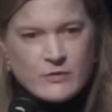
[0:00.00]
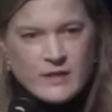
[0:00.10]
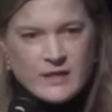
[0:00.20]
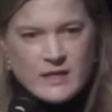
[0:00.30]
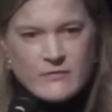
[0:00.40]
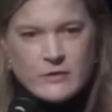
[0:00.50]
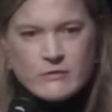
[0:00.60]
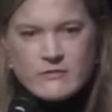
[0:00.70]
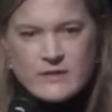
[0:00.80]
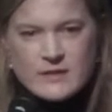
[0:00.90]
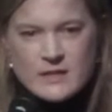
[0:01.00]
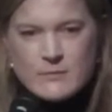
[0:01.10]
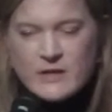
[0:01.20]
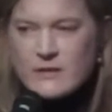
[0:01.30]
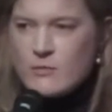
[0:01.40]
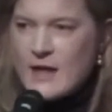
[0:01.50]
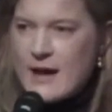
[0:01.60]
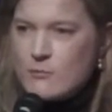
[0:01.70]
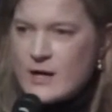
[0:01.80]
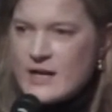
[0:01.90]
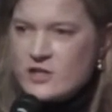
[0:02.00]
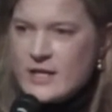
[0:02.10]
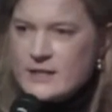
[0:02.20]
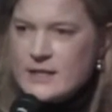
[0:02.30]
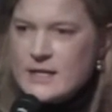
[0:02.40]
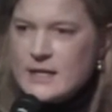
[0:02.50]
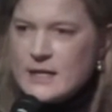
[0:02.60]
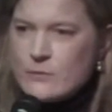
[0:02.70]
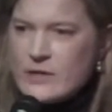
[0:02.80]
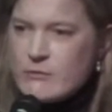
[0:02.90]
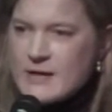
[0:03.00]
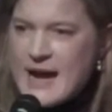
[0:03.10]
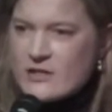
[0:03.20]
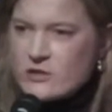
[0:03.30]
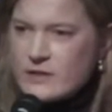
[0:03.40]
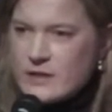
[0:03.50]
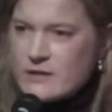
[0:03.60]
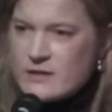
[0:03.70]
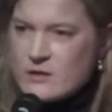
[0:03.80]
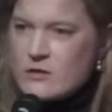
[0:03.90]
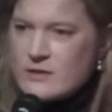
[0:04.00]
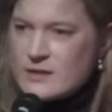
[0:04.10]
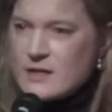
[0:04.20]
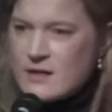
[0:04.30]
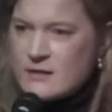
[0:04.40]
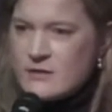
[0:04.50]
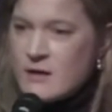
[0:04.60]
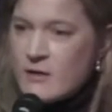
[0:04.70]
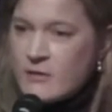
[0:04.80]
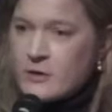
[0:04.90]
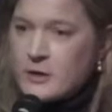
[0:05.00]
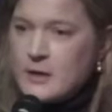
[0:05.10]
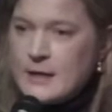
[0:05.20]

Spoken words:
I gave you of the Steam on the Platte project, we were actually consultants on another